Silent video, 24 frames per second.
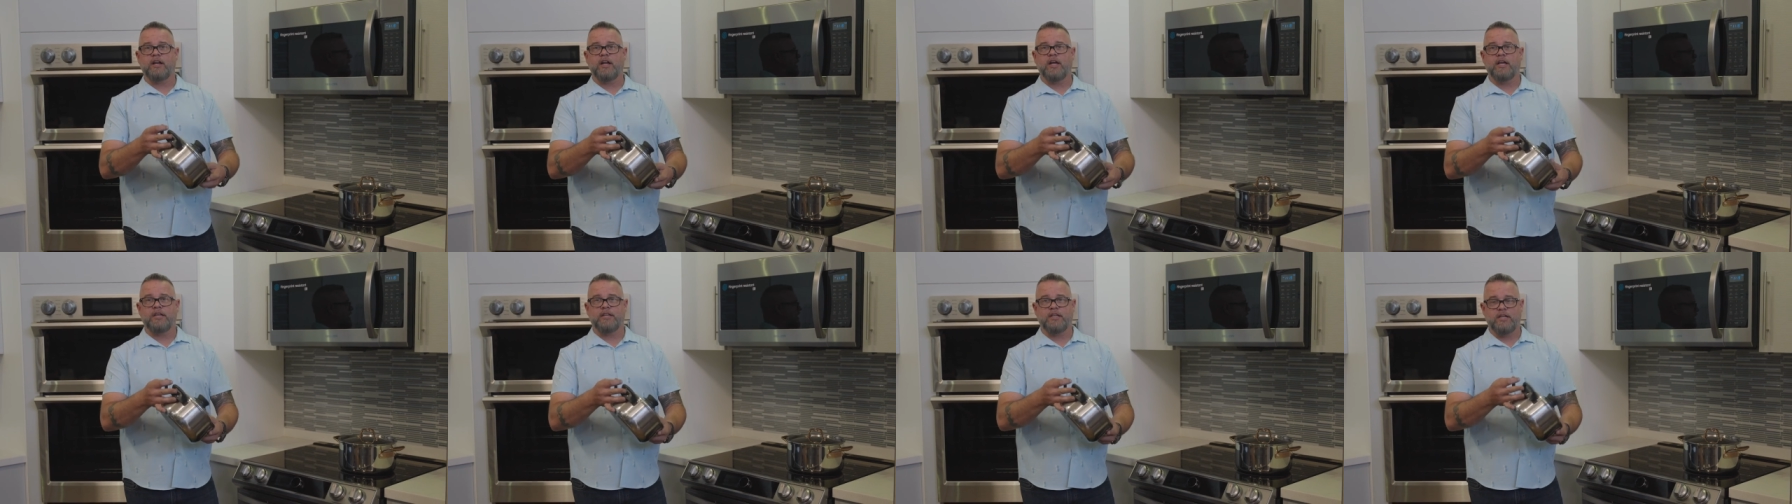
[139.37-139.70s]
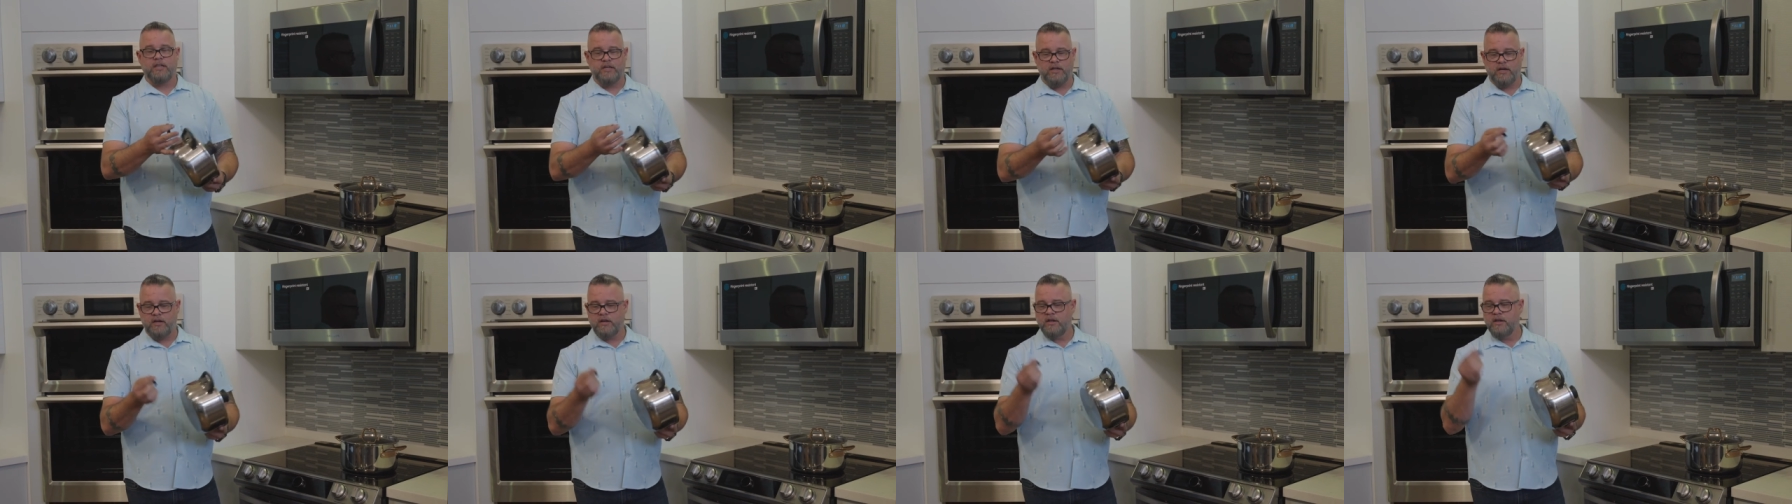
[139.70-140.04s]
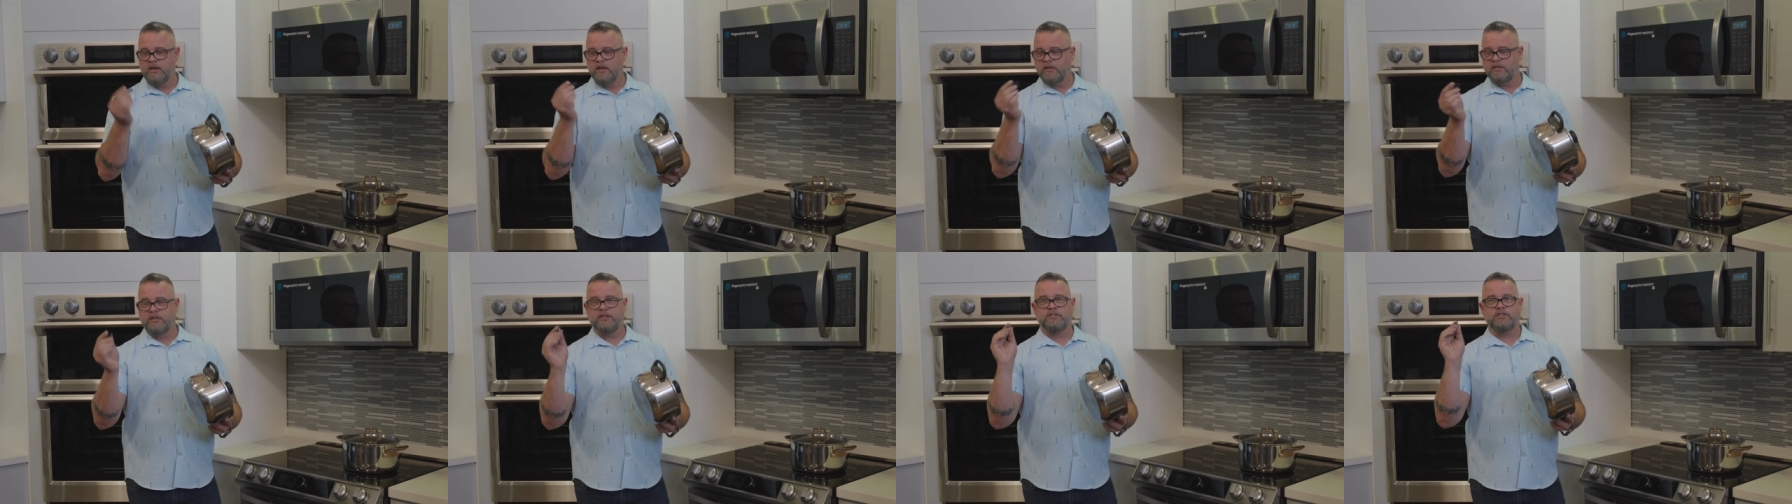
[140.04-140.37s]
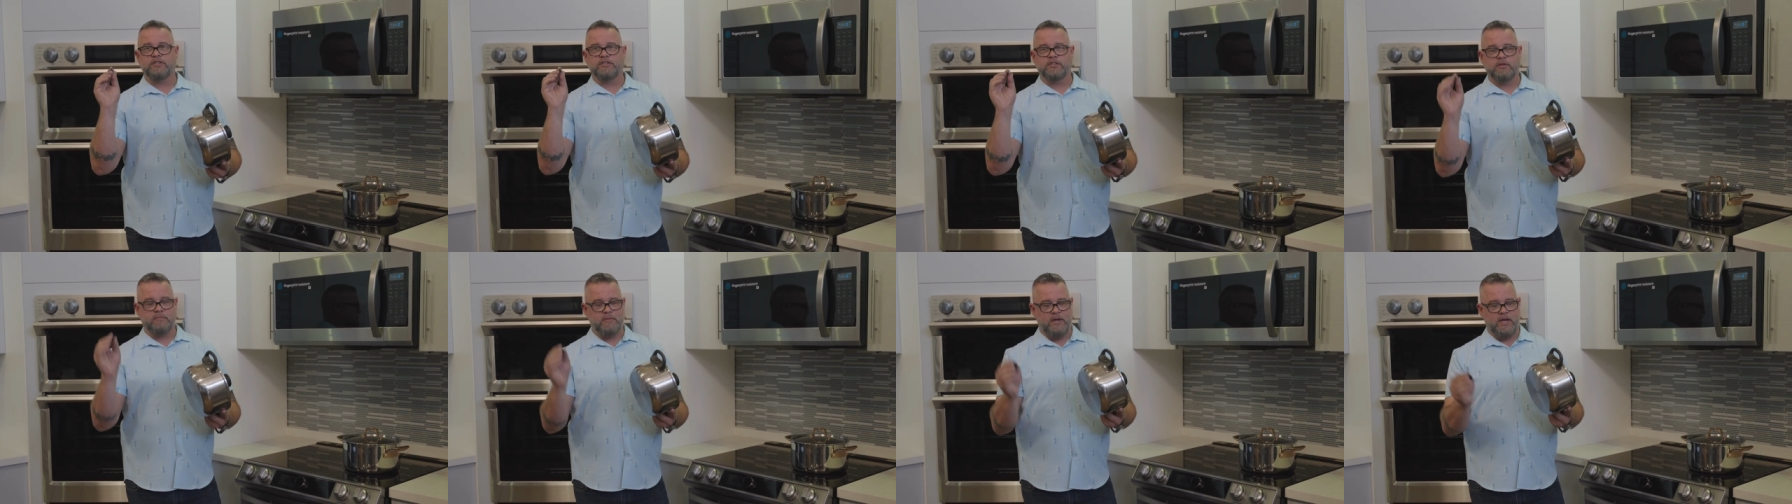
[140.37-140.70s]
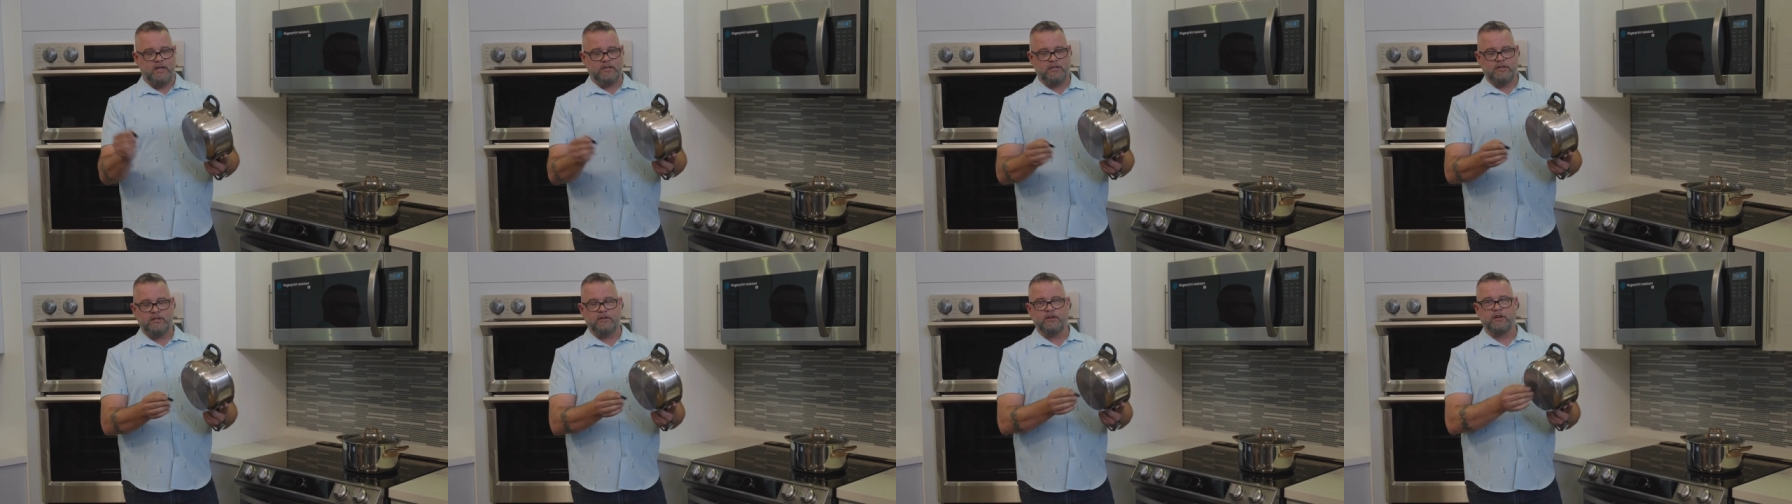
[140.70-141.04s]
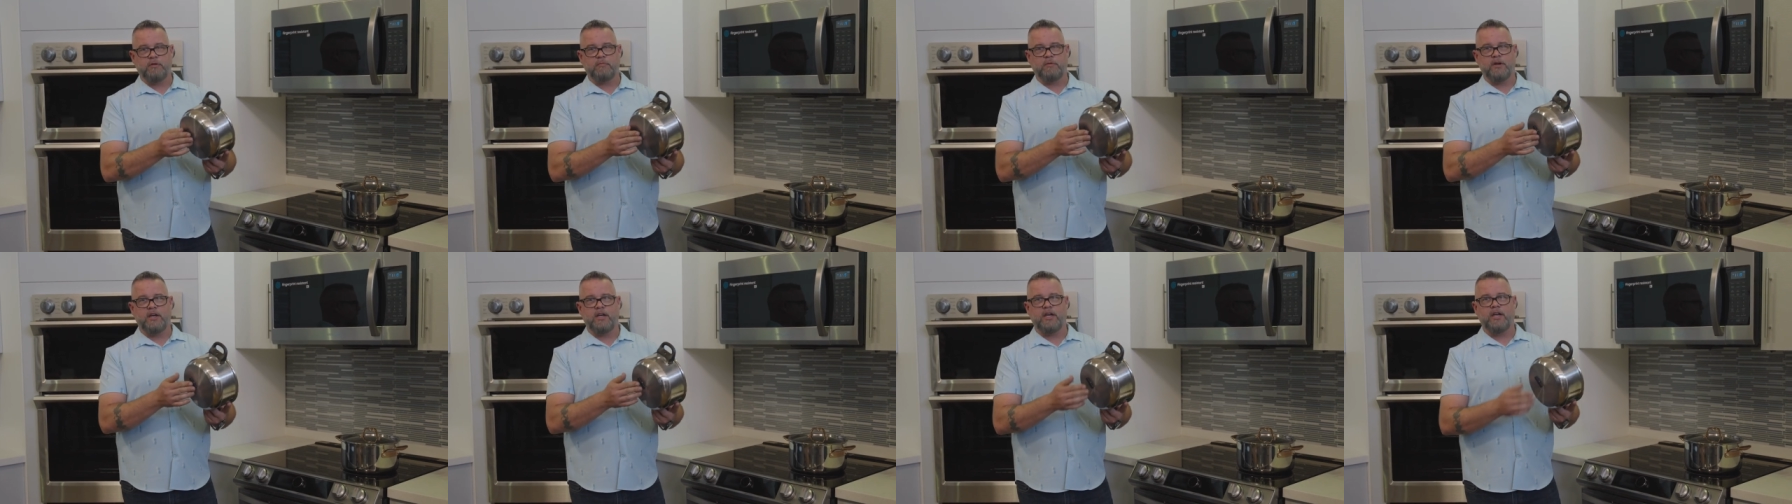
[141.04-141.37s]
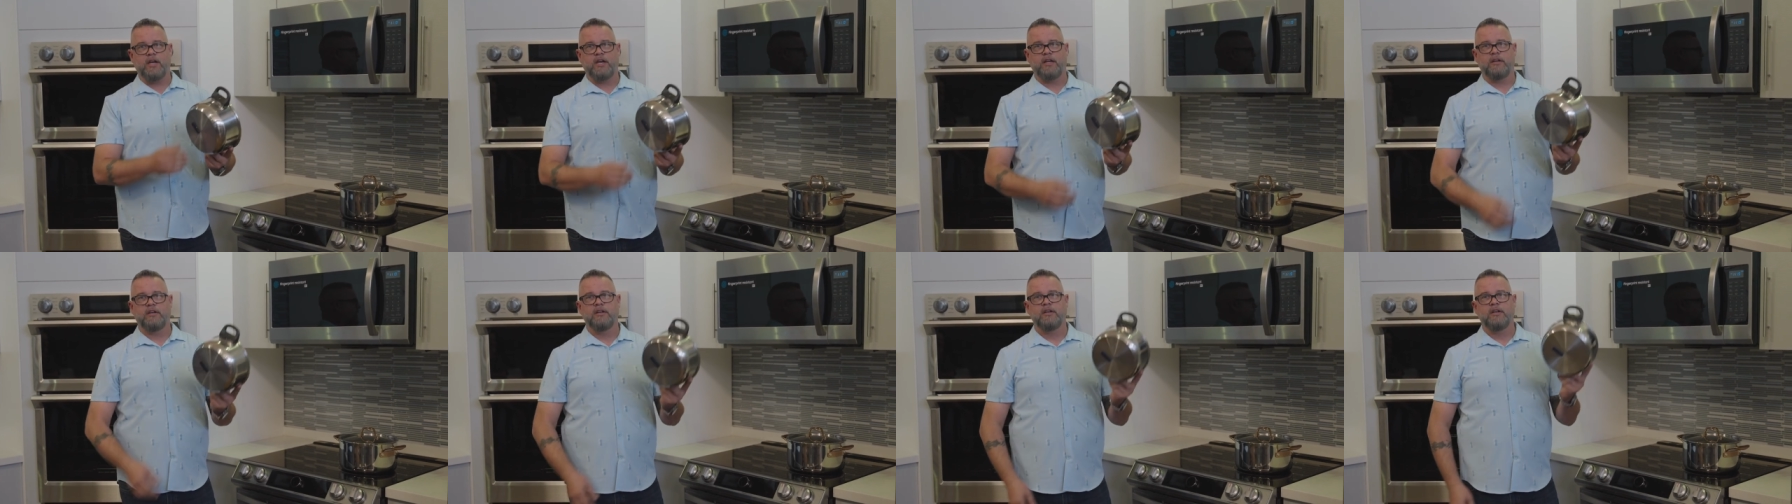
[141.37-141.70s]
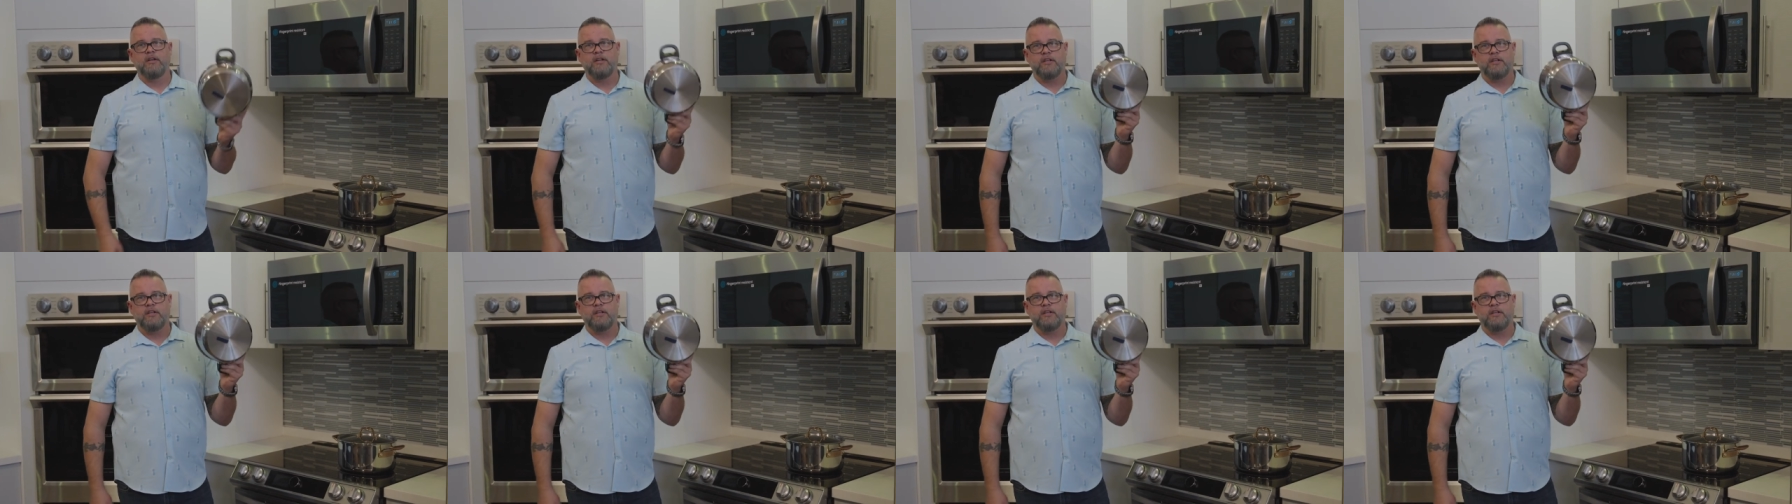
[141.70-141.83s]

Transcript: Ikea. This is a magnet here in my hand.